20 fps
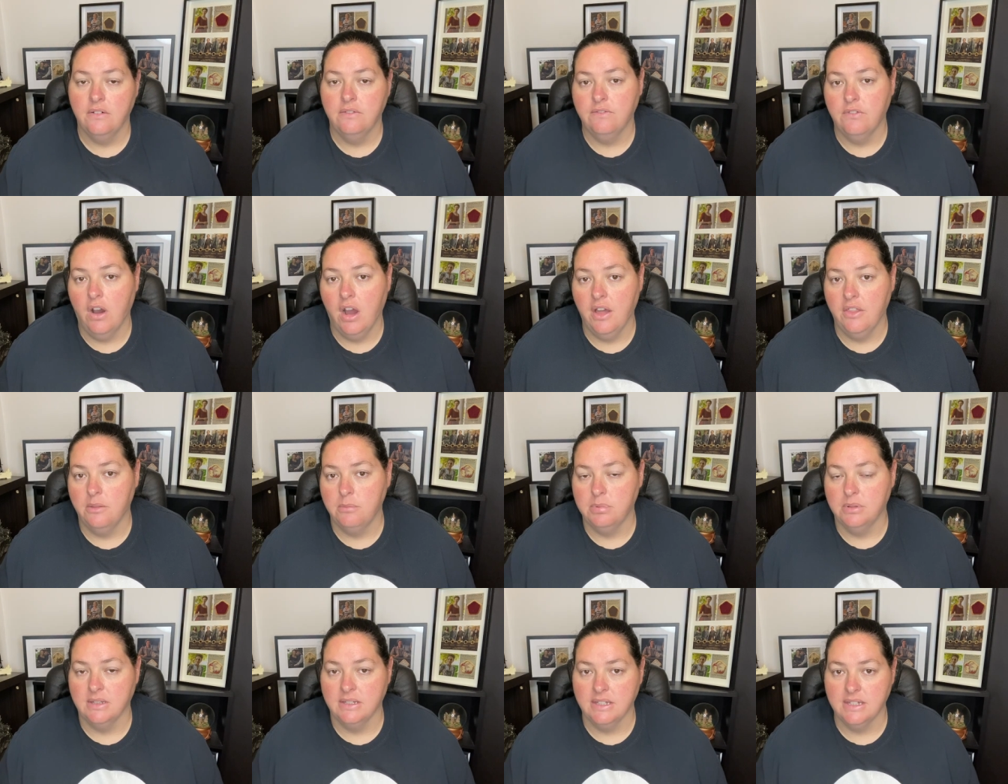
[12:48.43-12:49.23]
via the
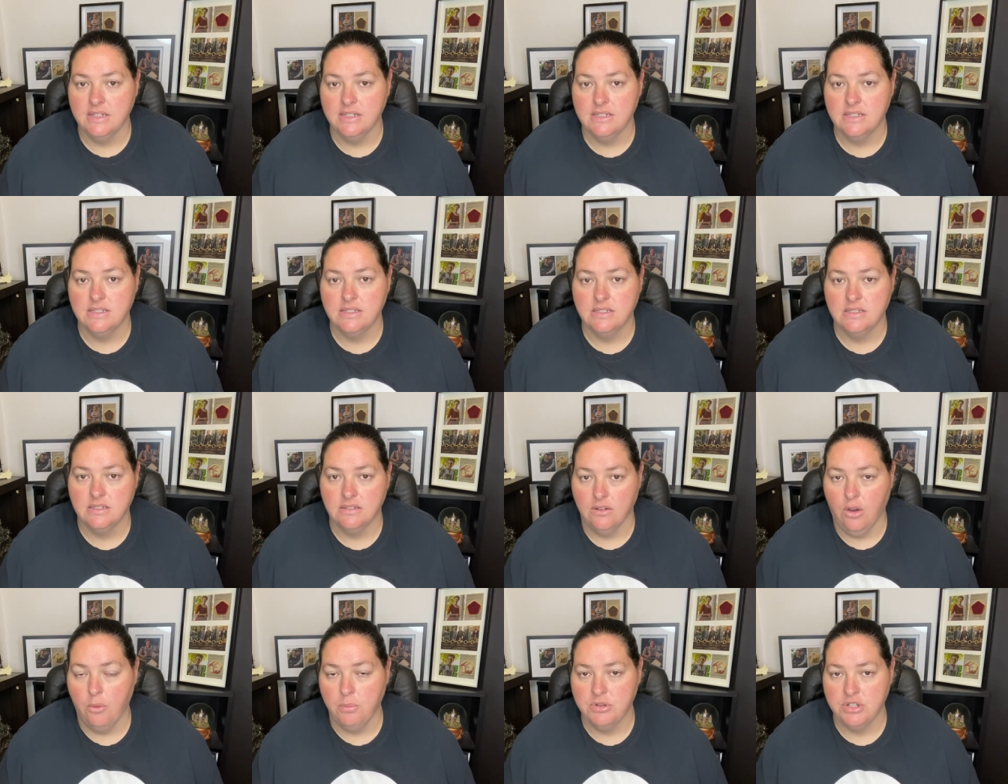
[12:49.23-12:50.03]
police
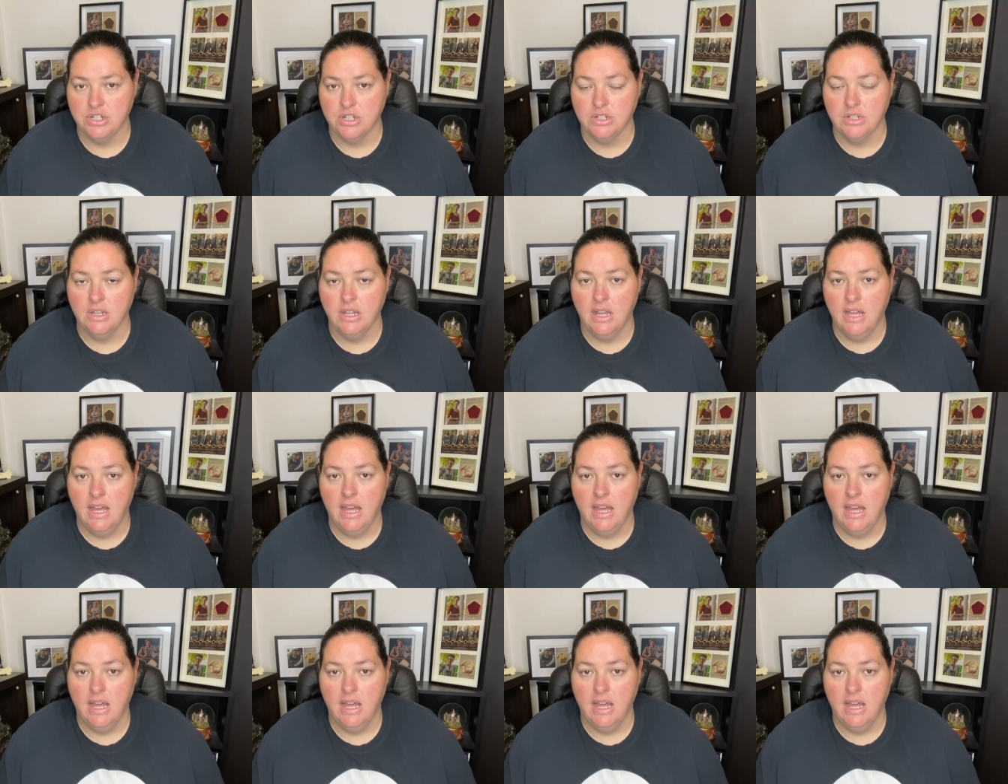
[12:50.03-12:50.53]
option.